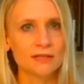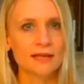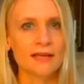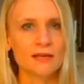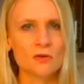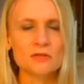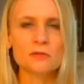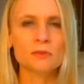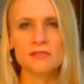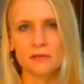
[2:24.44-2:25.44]
and also
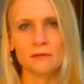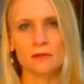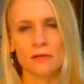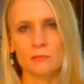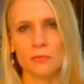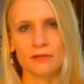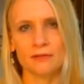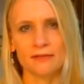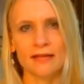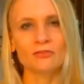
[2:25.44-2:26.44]
please hit the like
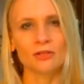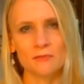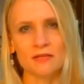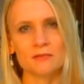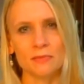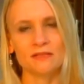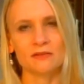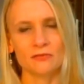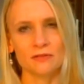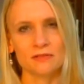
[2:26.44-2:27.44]
button. That really makes a big
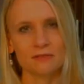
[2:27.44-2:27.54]
difference.